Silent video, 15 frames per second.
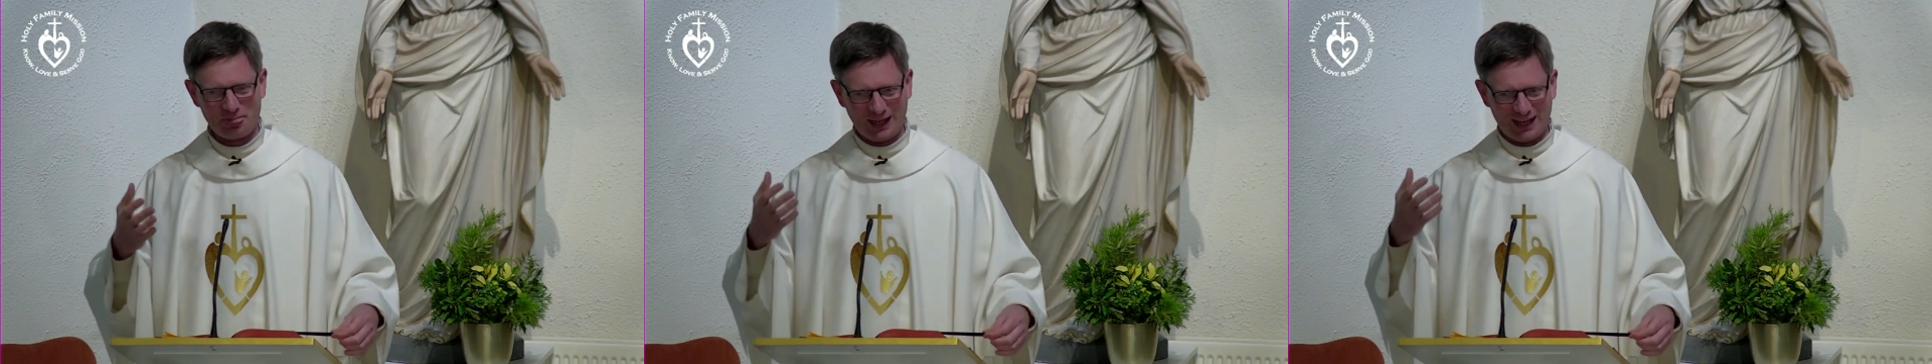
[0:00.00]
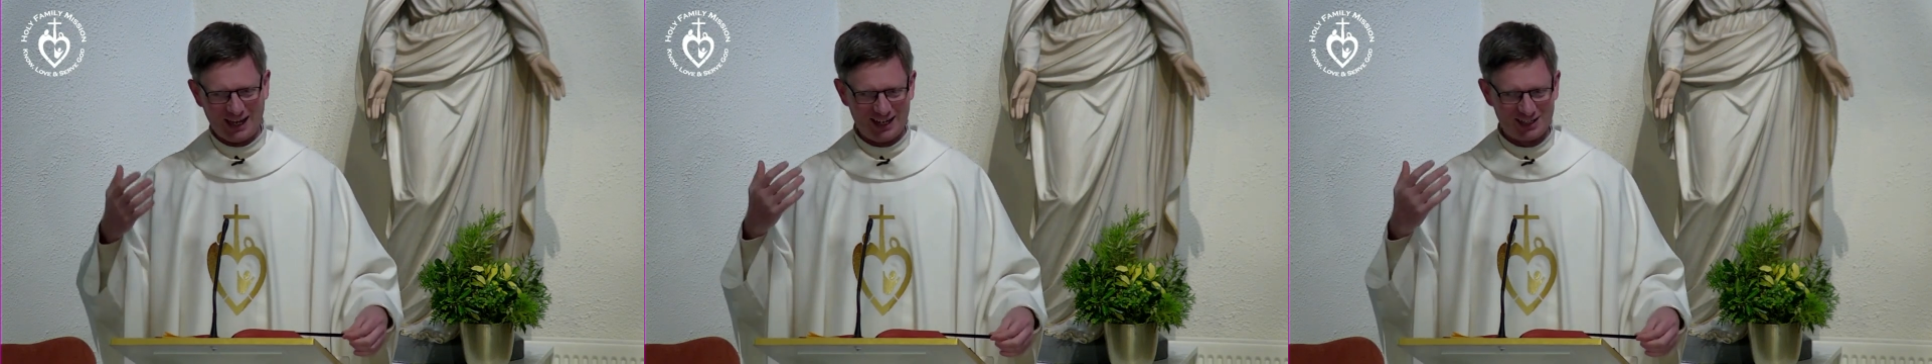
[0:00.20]

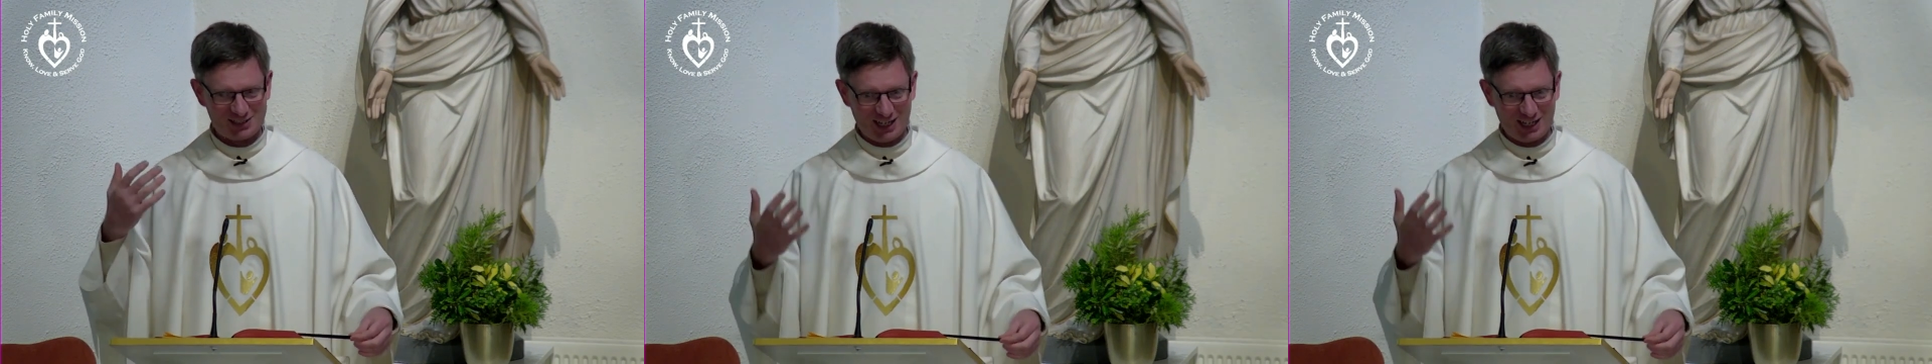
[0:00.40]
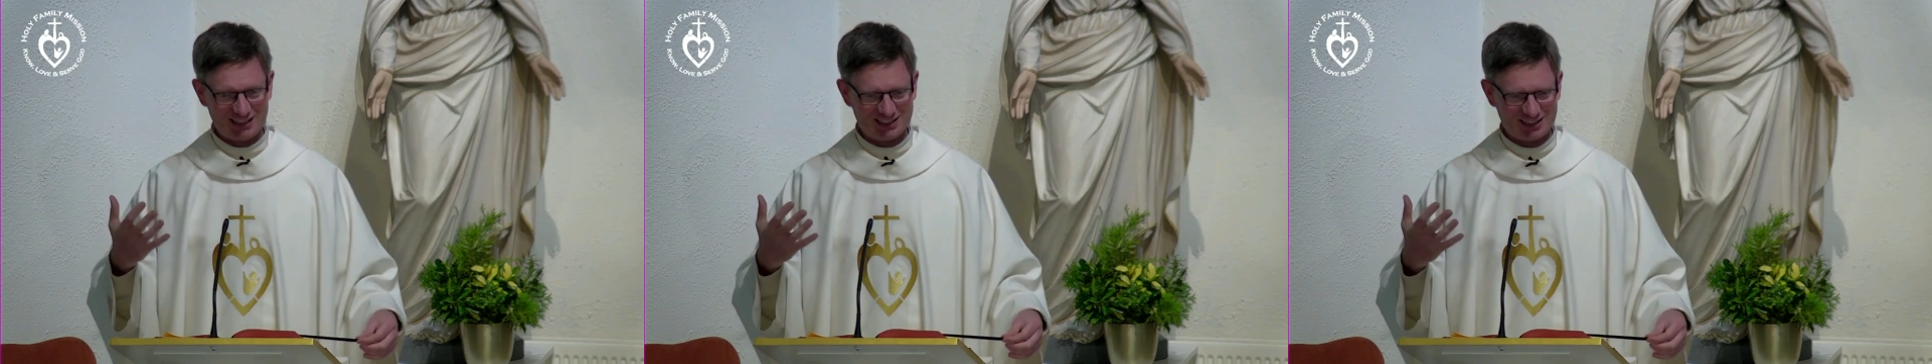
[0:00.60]
uh,
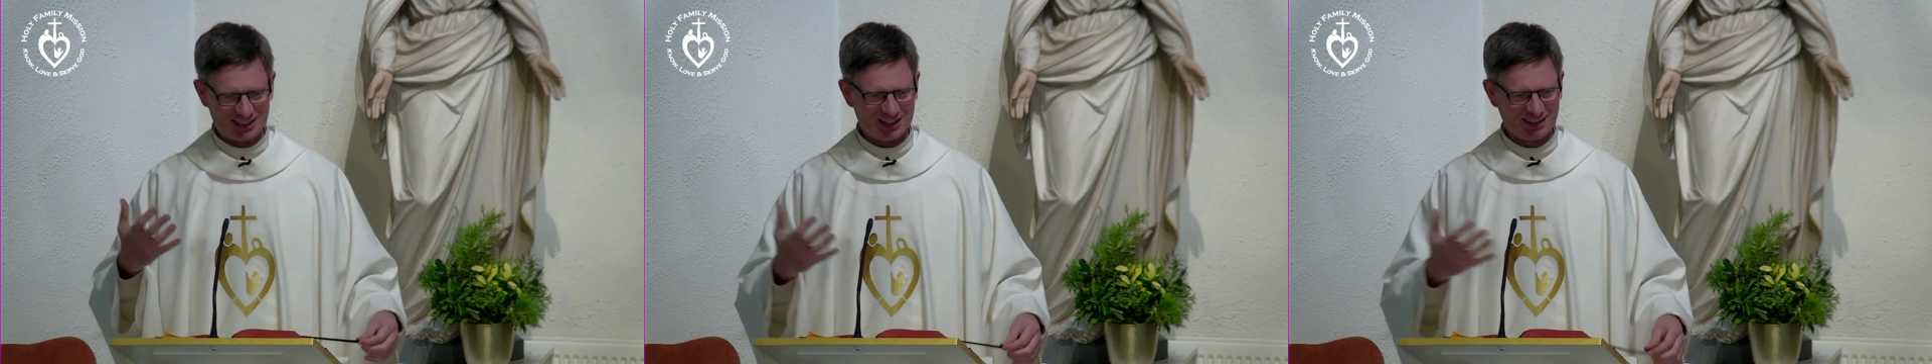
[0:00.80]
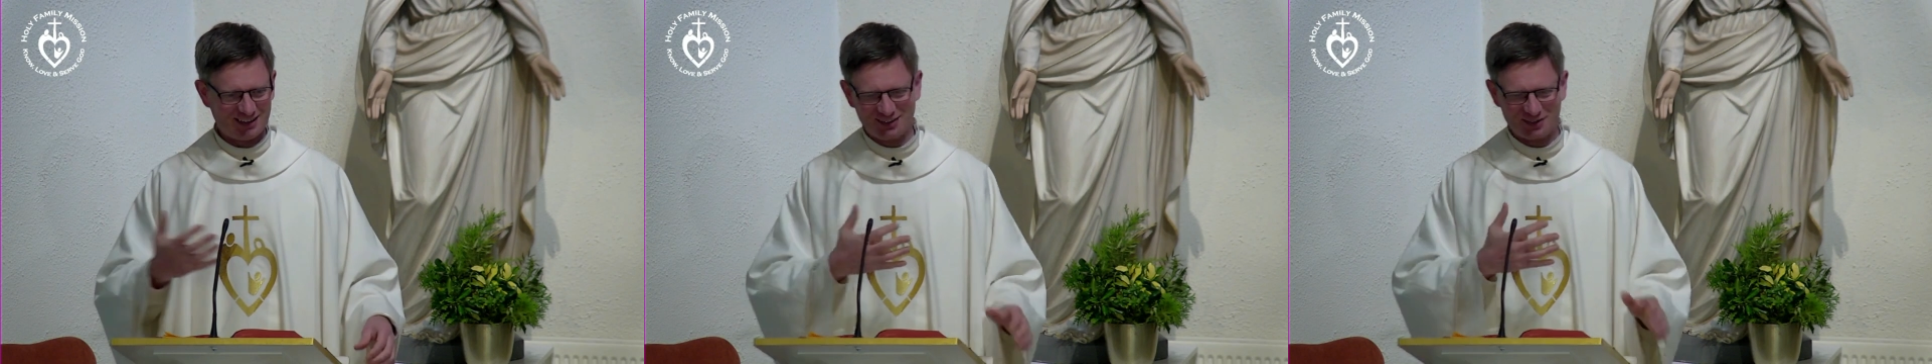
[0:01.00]

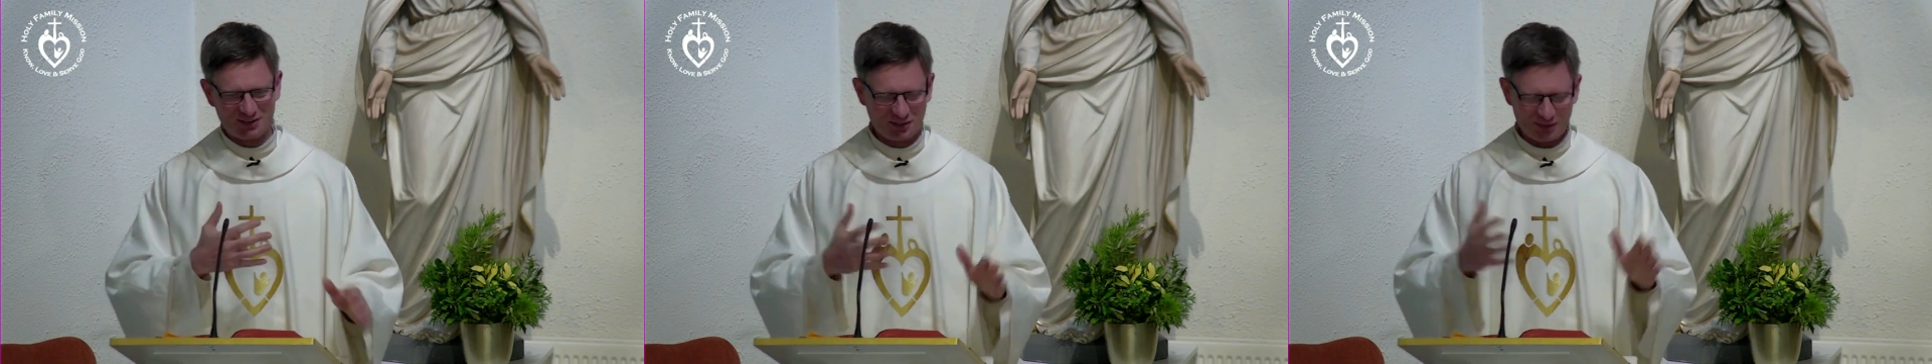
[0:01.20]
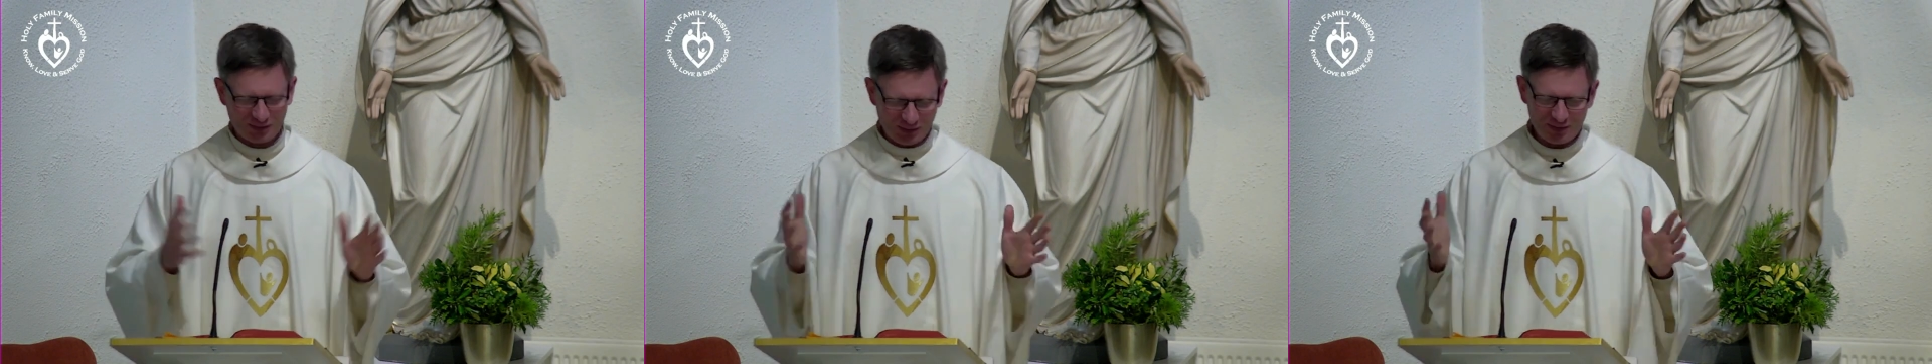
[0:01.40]
challenging or
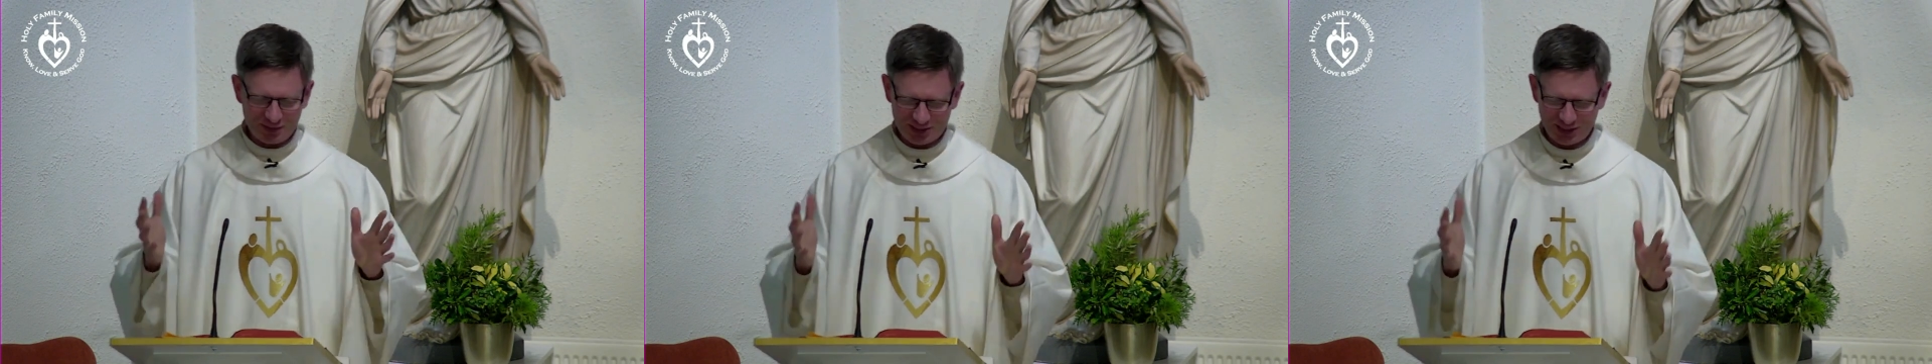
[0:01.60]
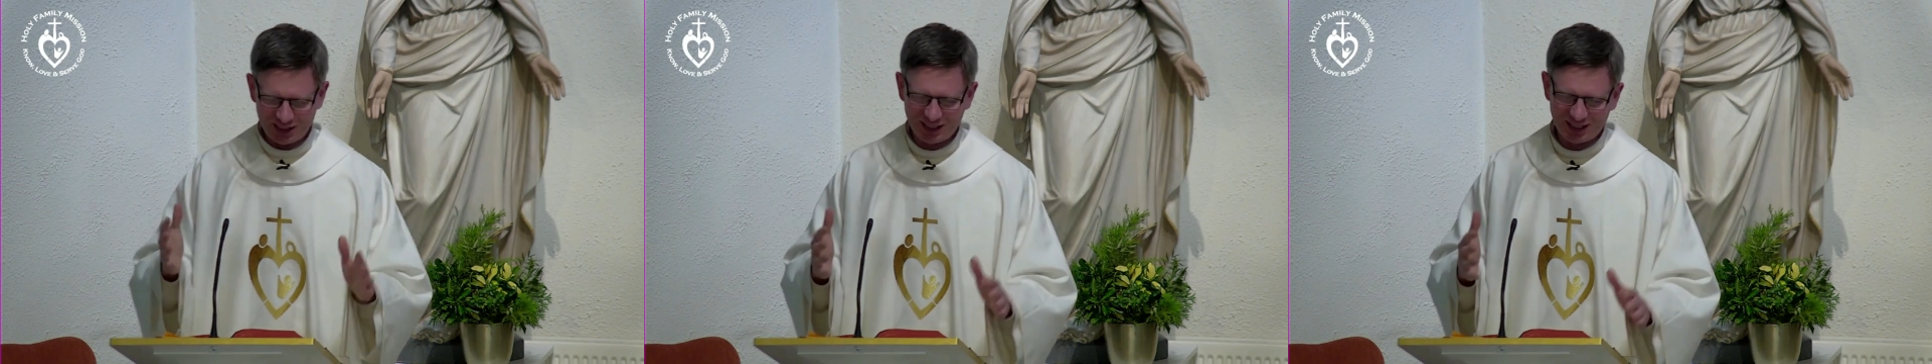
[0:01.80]
whatever she
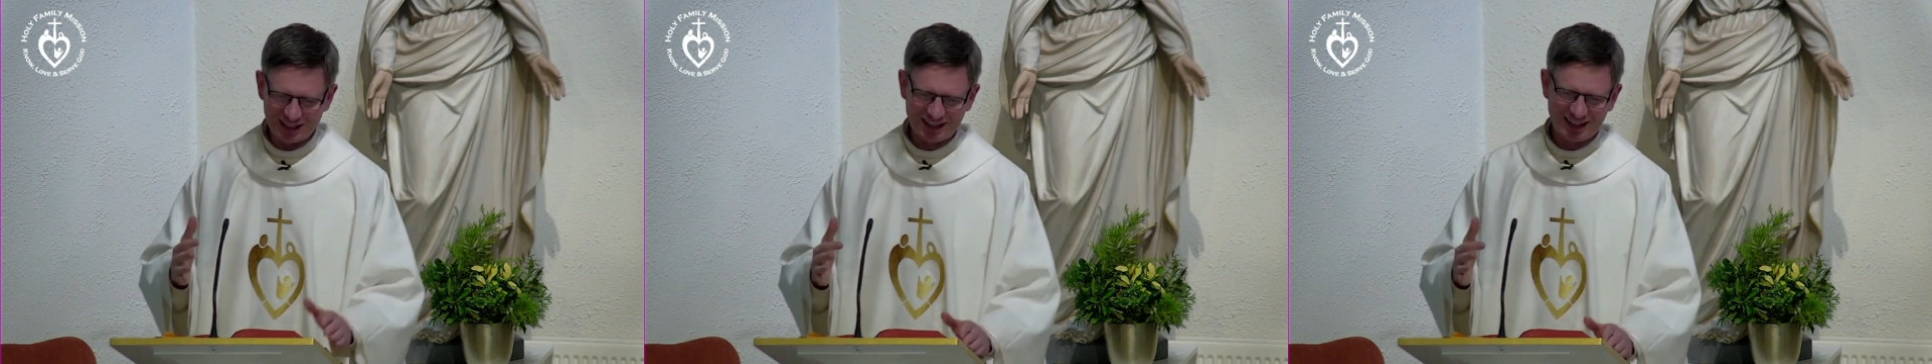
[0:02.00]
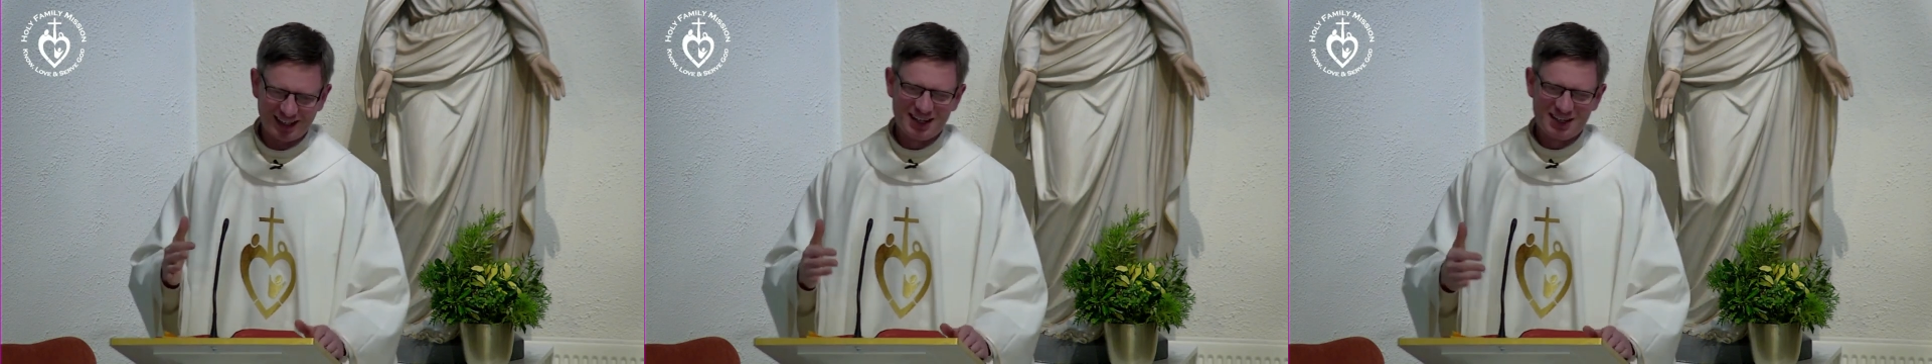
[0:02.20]
didn't like,